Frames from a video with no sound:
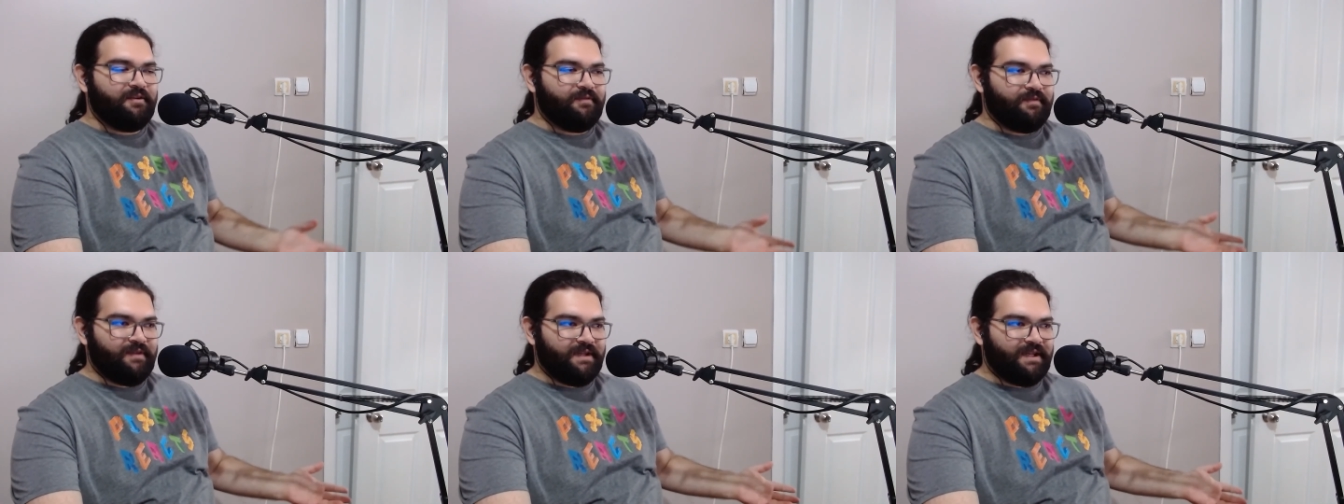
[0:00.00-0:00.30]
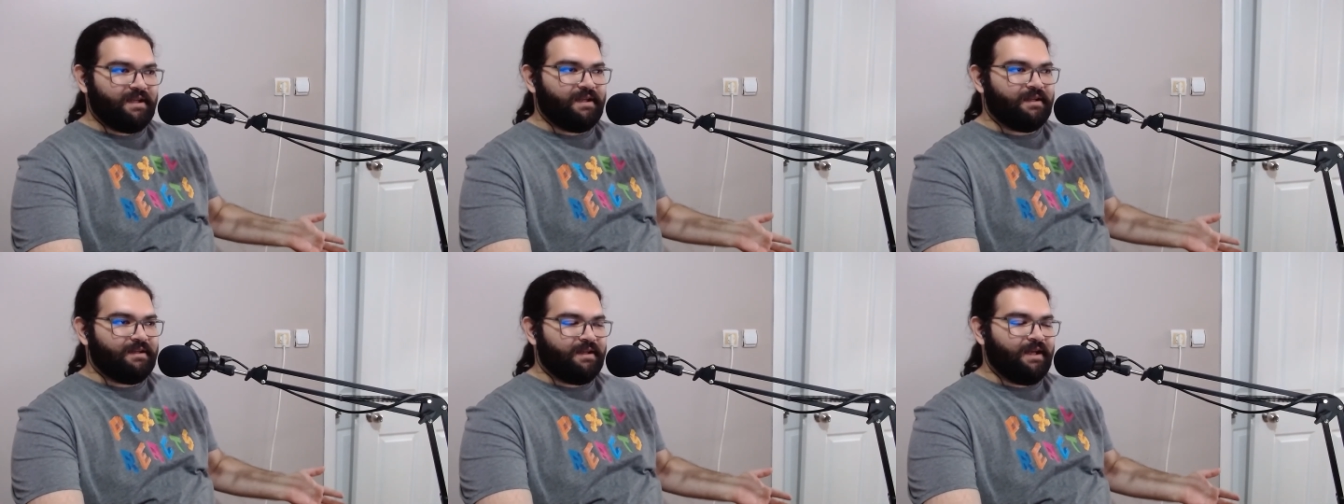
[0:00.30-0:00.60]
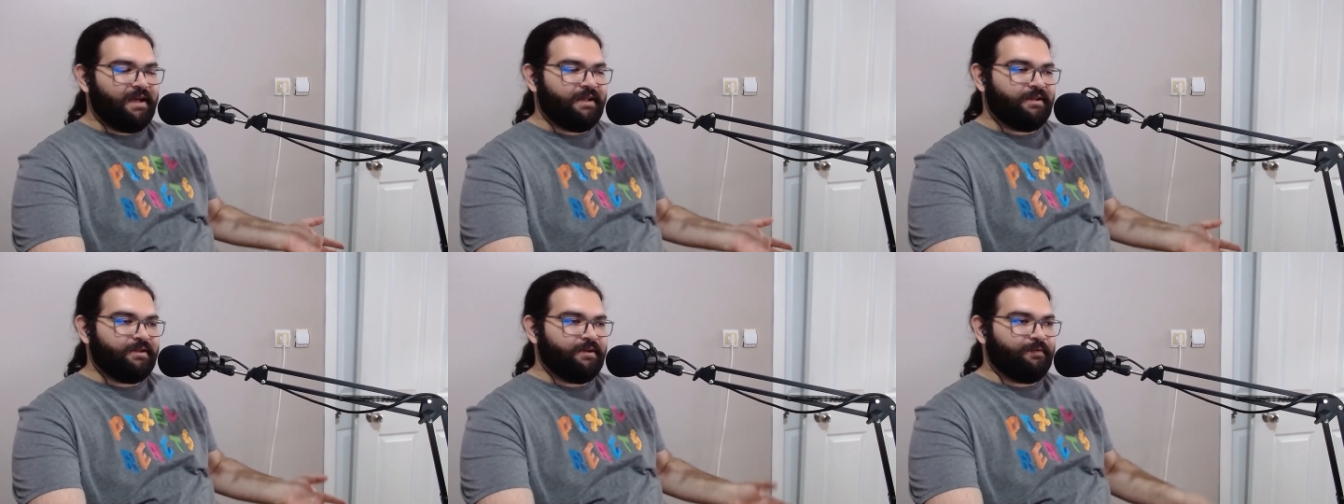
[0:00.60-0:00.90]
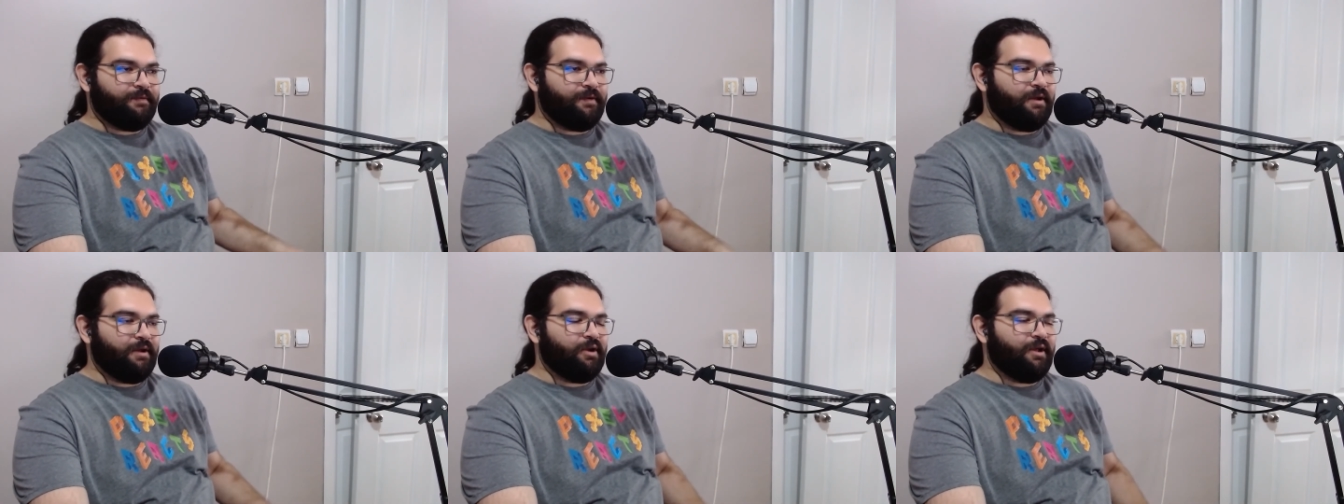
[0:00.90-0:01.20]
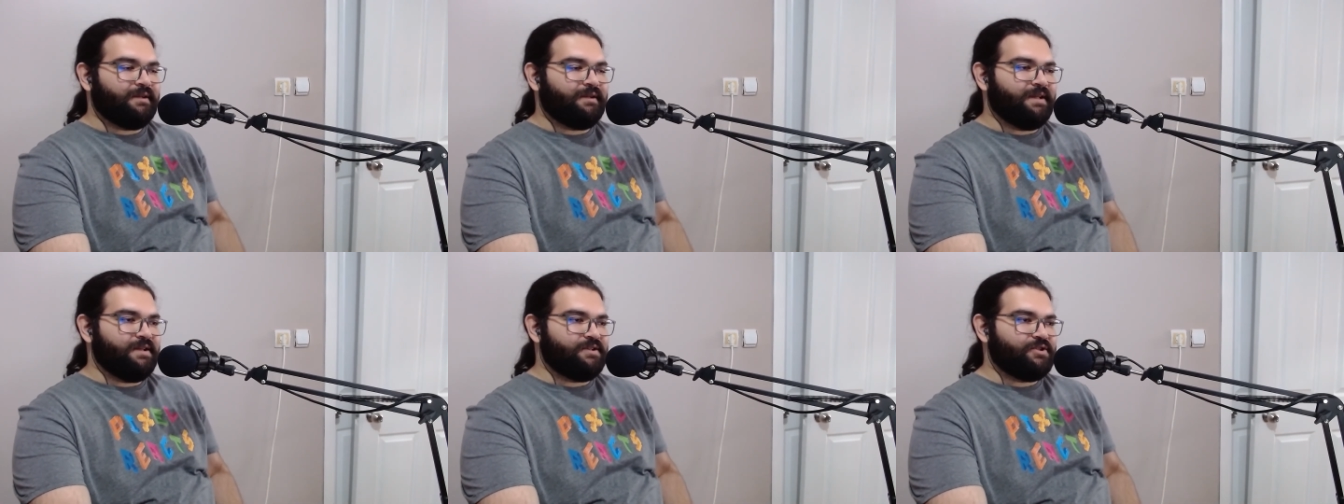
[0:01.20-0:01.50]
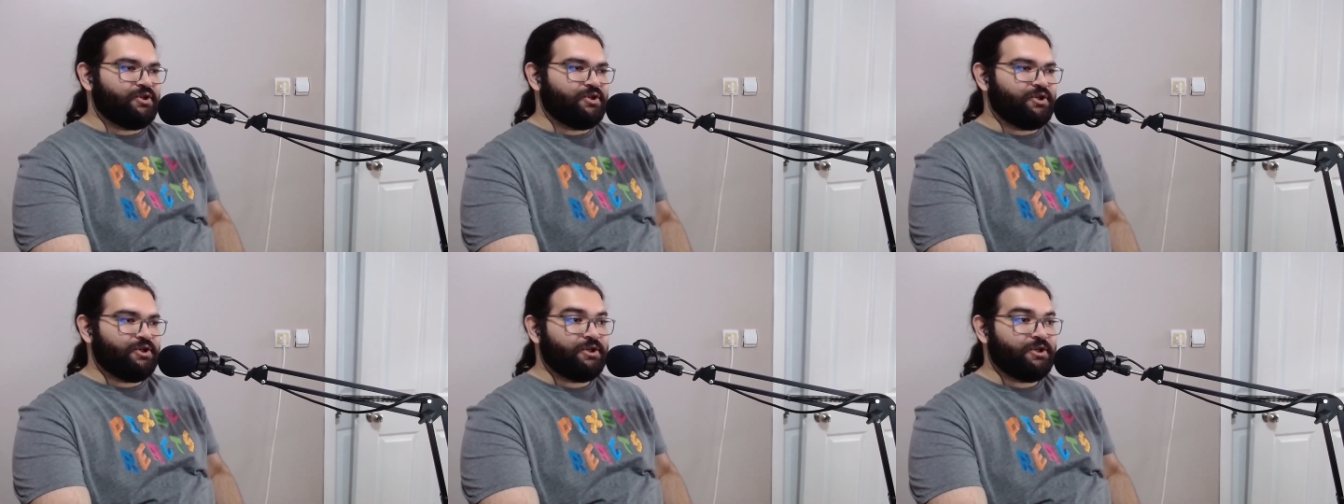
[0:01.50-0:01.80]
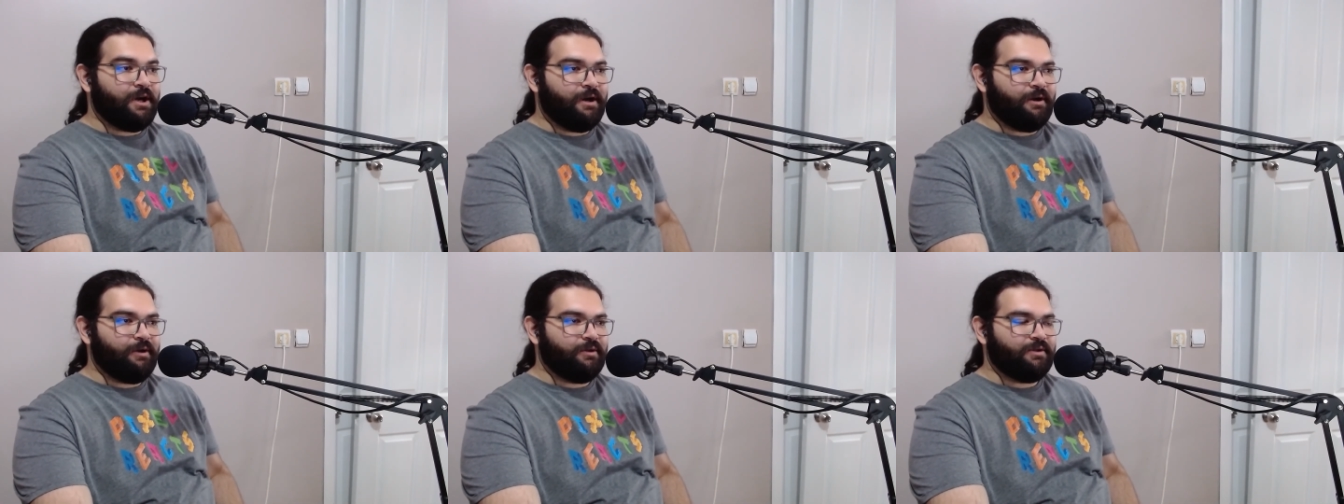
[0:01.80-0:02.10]
We then later found out that
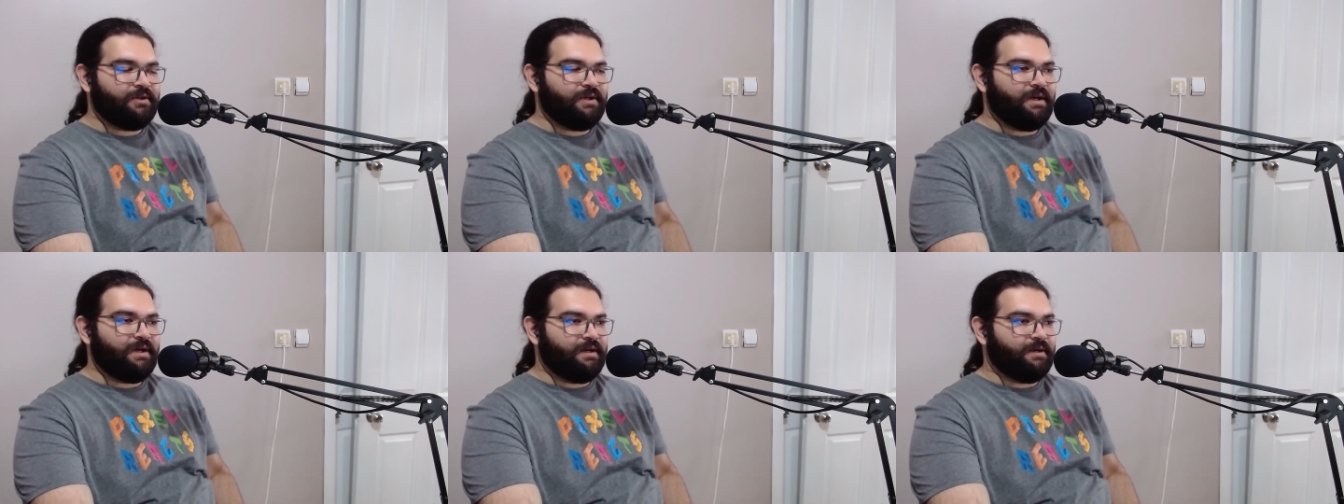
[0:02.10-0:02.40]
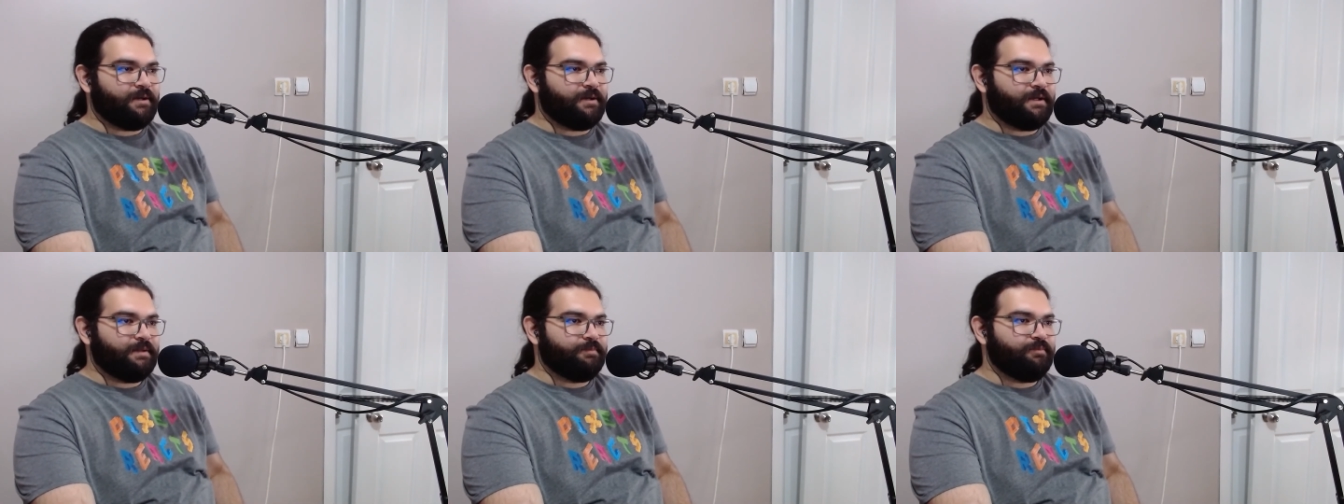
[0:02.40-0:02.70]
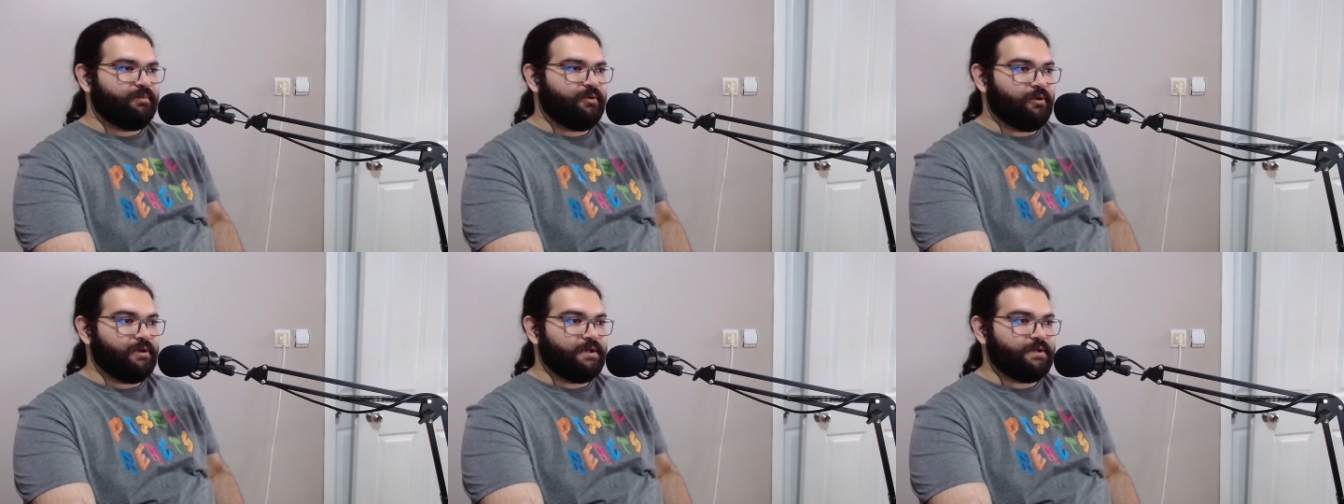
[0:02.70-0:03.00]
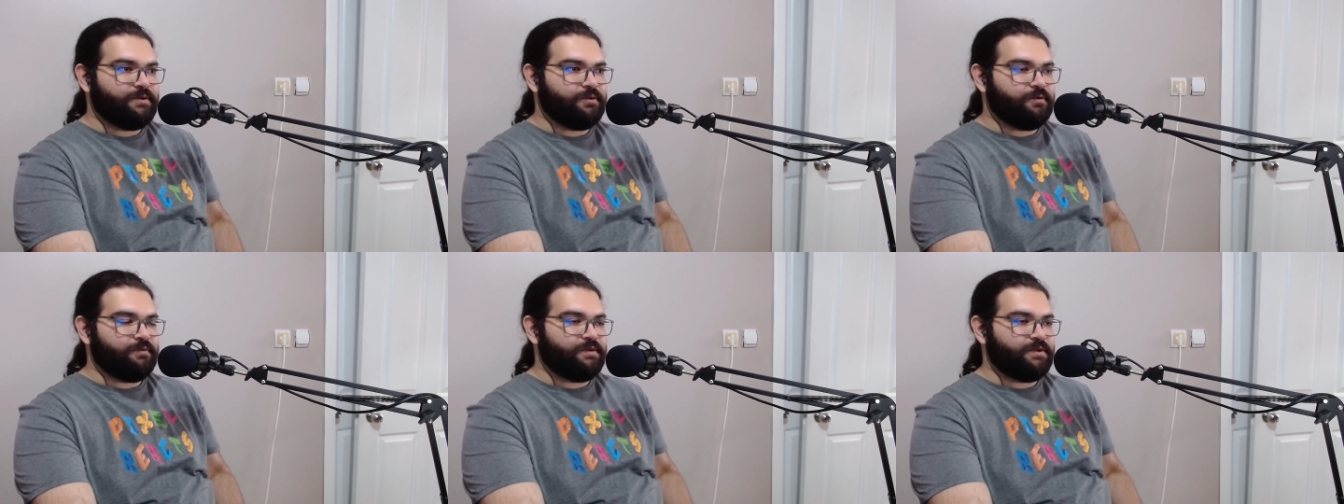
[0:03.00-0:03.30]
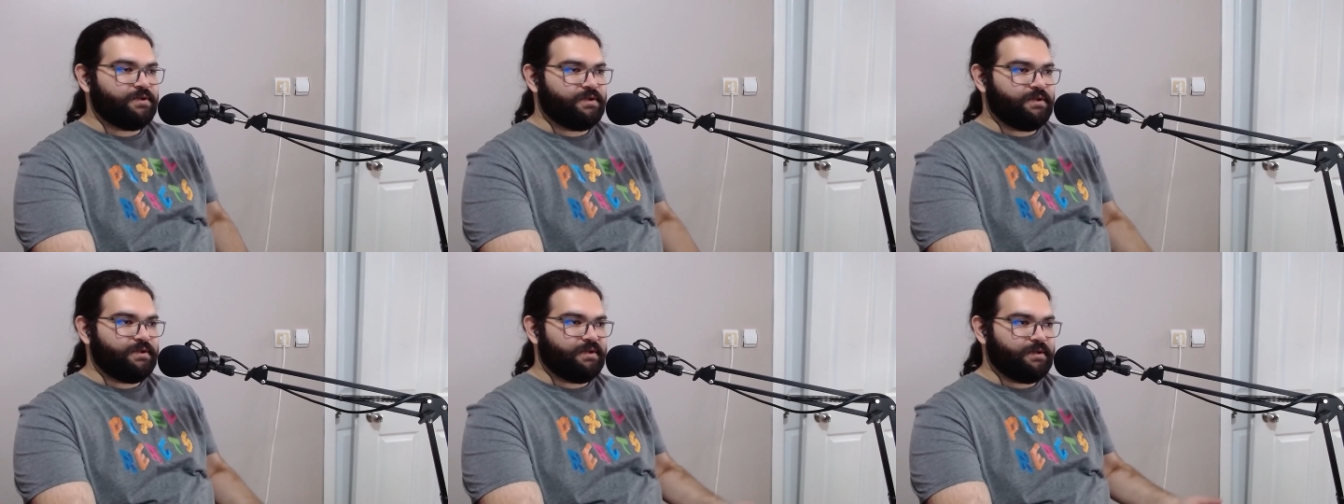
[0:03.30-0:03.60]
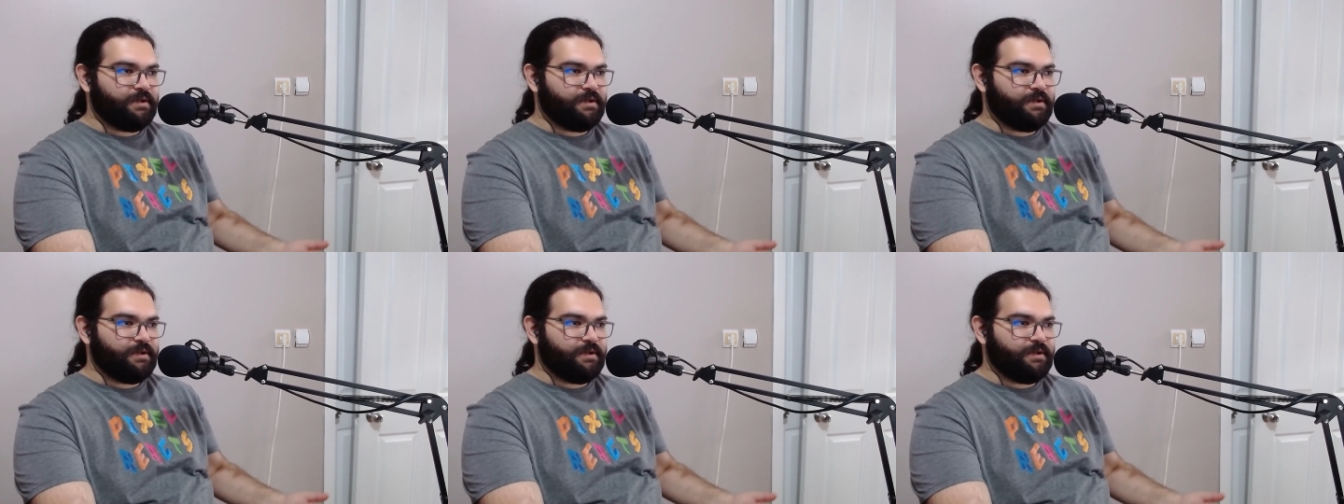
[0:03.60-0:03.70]
Charlotte, our police officer